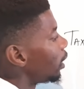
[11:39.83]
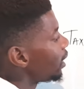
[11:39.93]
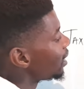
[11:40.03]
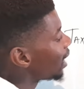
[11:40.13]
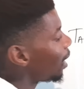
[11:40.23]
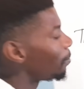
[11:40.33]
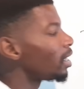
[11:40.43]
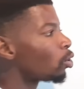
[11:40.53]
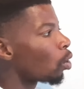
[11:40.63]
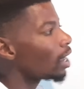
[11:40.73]
Income
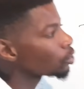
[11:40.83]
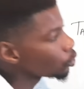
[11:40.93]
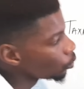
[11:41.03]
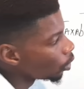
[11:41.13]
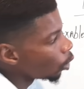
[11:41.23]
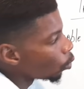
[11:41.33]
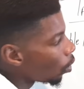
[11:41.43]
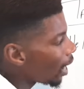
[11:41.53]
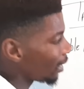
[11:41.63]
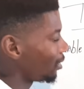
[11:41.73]
equals to
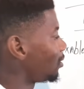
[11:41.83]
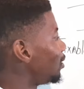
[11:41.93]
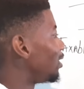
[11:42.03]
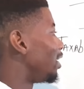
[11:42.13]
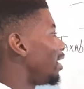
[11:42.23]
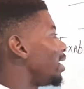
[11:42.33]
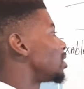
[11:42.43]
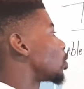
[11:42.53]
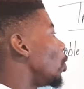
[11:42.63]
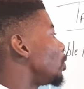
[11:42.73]
what? It
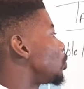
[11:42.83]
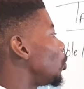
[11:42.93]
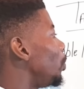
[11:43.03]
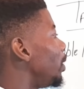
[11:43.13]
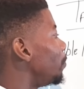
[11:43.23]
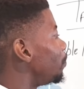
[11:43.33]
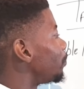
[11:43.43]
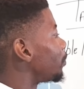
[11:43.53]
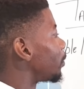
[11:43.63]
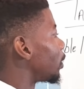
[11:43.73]
is going to be
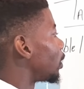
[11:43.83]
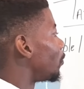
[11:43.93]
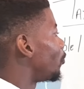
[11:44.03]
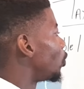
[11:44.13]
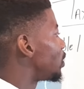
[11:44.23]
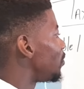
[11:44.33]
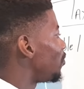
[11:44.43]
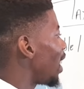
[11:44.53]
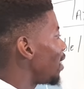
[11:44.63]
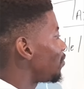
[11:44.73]

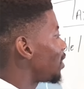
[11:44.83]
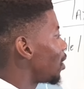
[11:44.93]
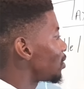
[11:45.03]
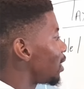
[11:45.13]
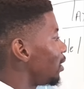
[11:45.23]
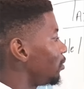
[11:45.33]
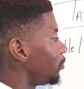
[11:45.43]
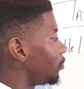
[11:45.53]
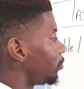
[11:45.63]
forty-five thousand